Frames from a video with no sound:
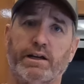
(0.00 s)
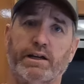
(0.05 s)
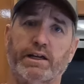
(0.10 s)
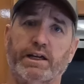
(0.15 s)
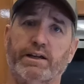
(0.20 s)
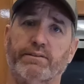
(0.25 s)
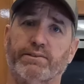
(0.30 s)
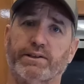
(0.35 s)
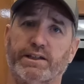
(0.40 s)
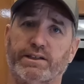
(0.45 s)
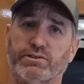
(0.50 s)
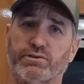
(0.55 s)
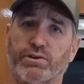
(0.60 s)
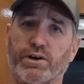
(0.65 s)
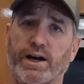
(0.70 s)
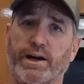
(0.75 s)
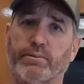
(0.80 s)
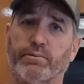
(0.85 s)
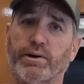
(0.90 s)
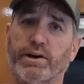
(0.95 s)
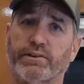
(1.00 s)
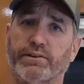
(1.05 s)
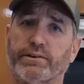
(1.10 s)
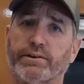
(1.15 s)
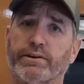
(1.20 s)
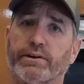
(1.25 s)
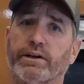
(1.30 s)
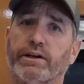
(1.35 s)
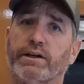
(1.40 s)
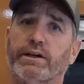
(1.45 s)
even in dry
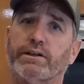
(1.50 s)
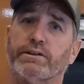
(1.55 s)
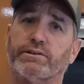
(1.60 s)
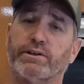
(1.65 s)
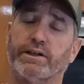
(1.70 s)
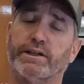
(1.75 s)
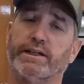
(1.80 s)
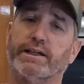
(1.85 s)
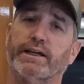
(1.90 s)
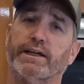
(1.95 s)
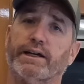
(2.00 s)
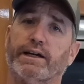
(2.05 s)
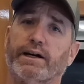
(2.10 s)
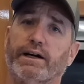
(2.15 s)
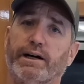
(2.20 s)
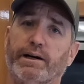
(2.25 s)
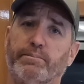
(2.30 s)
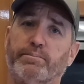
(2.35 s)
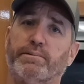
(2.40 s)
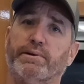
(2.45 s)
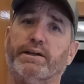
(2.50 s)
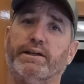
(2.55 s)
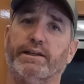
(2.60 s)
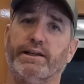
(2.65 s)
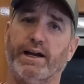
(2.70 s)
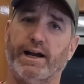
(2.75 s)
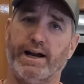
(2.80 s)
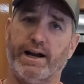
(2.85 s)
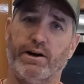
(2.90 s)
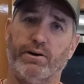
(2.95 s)
weather, trying to get up
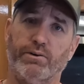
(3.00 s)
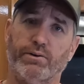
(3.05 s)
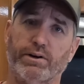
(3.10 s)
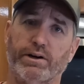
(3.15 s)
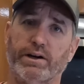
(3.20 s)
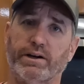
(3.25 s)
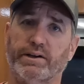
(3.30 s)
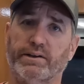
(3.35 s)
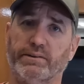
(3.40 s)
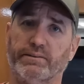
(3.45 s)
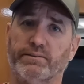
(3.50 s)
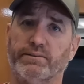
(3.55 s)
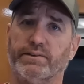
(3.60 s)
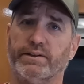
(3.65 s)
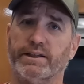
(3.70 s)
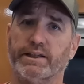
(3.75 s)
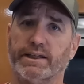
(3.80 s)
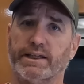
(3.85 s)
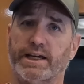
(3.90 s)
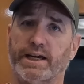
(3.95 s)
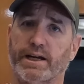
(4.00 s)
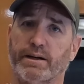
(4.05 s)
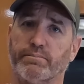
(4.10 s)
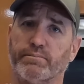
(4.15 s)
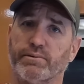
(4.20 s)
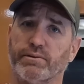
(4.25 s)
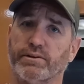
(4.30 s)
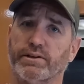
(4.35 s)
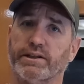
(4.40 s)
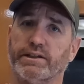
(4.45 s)
and out of the
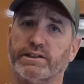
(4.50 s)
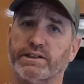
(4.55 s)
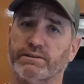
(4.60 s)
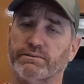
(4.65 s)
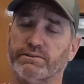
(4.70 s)
camper, that she